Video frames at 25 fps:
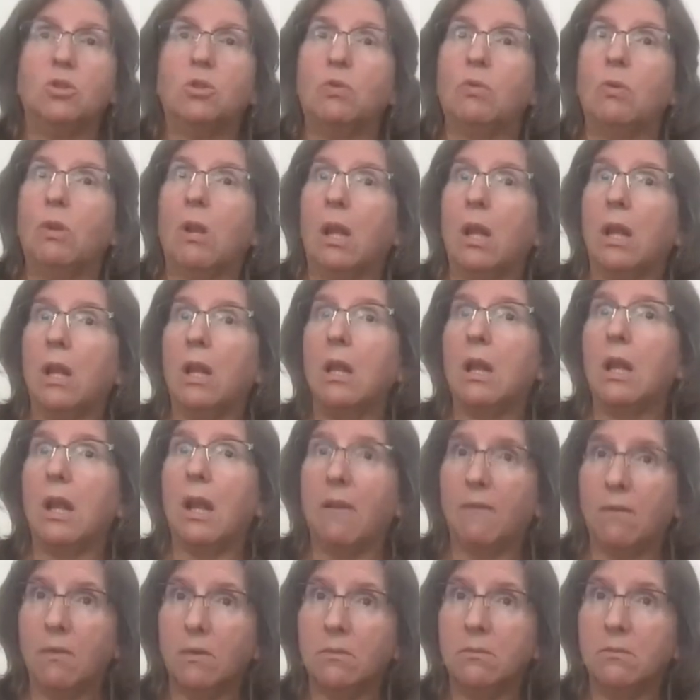the reading
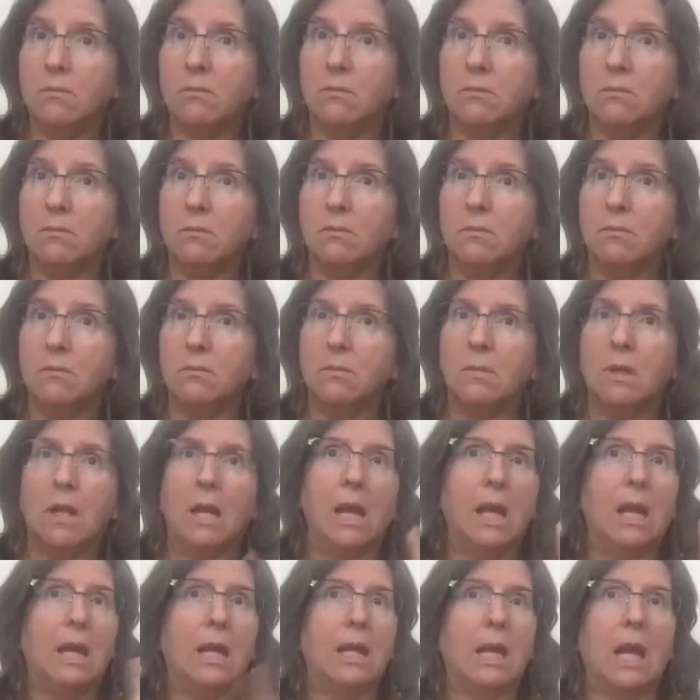skills
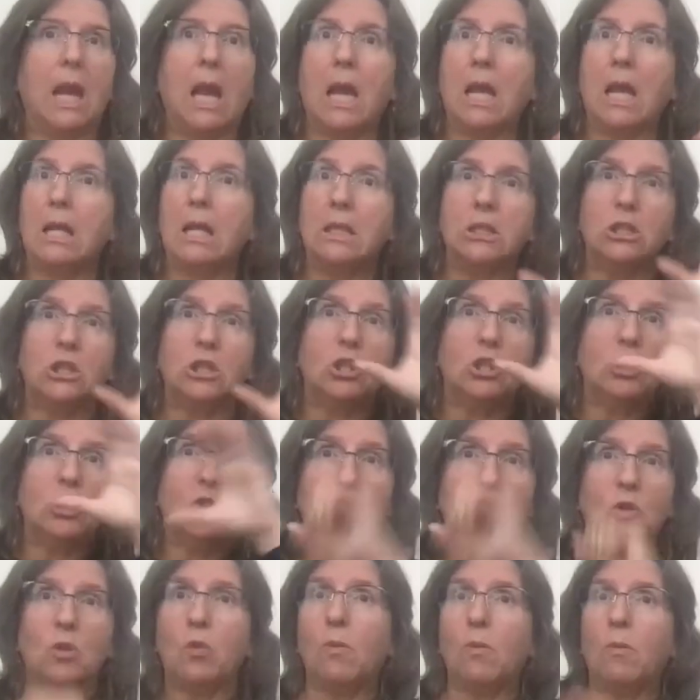of the student.
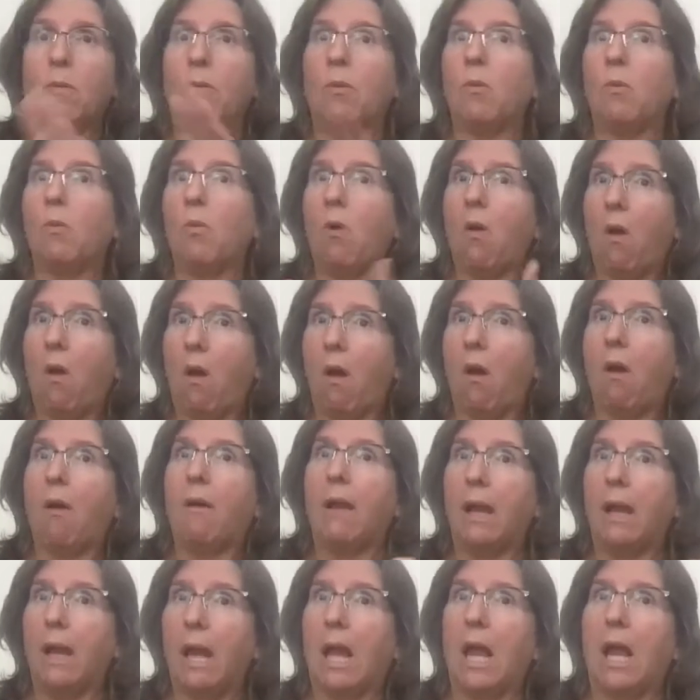We cannot
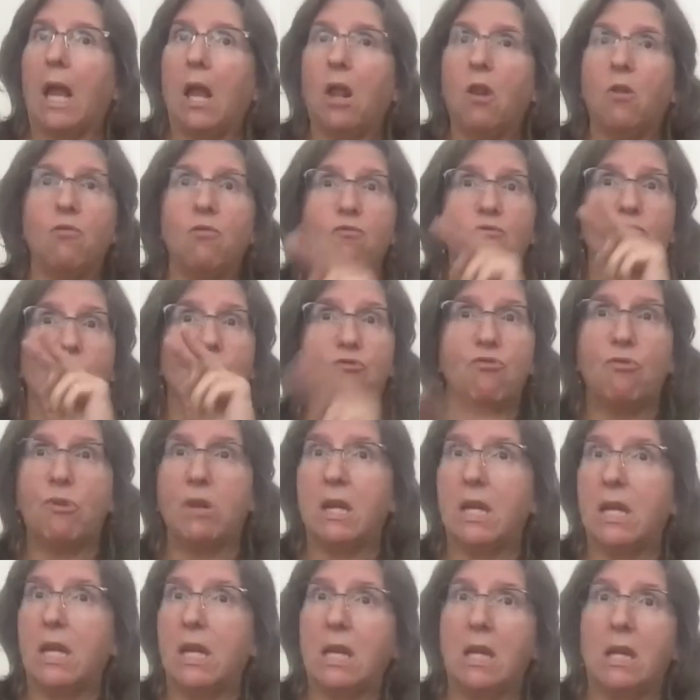assume the
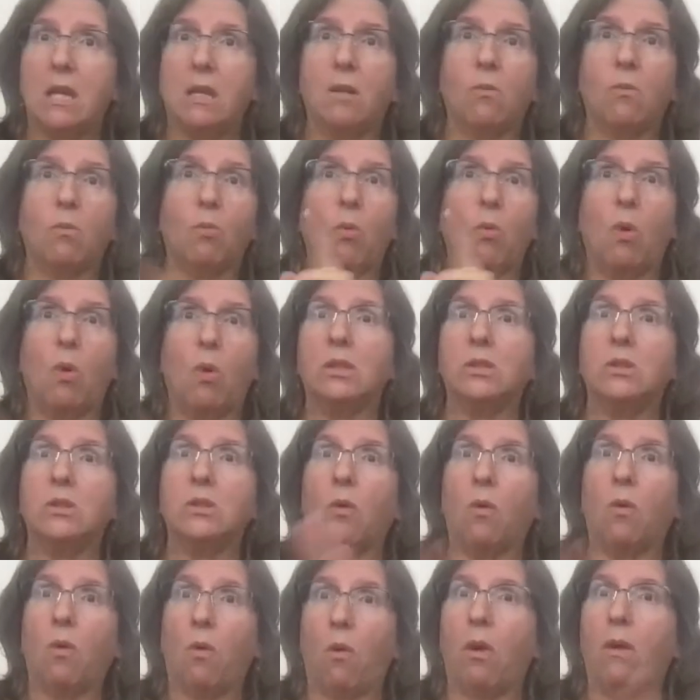learner can
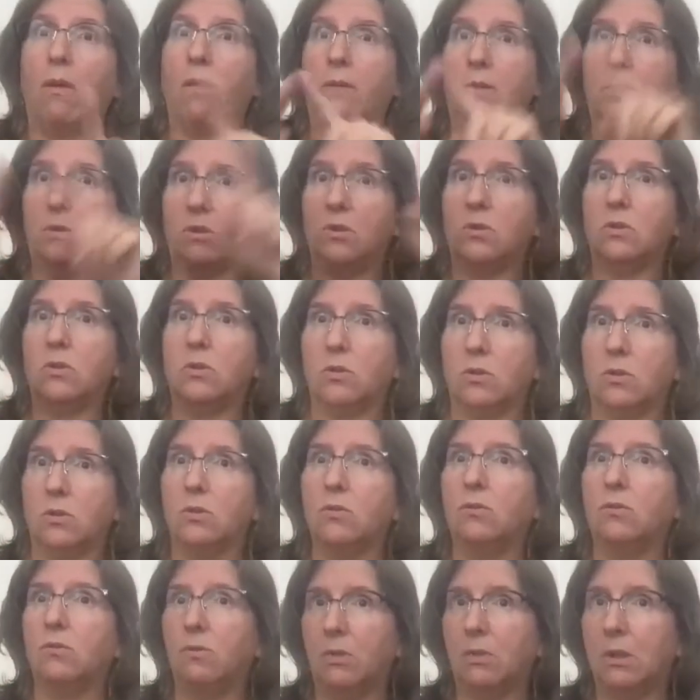read the written
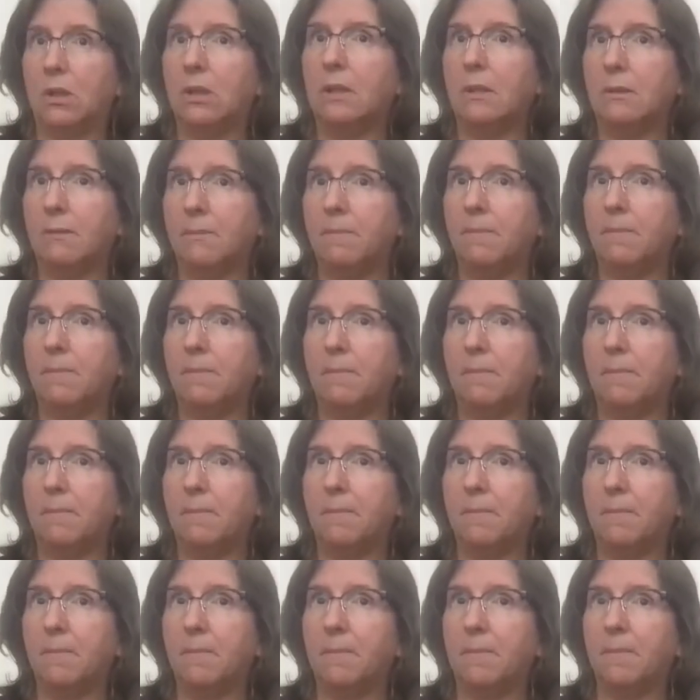text on the
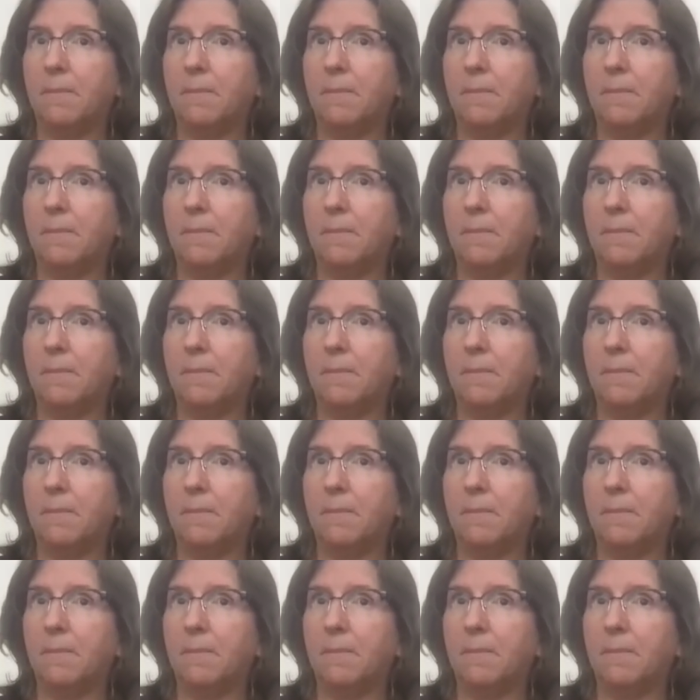screen.